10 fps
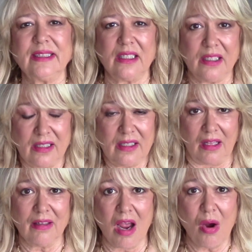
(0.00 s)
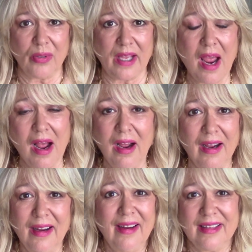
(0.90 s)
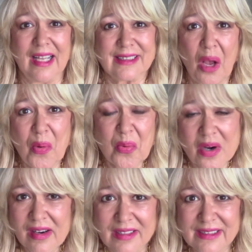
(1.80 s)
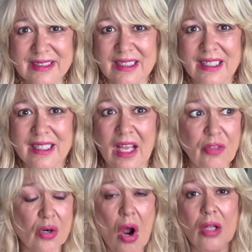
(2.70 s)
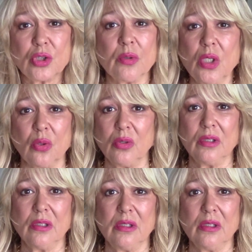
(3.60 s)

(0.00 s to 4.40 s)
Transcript: I said, hello, yeah, that's how it works. And they're all true.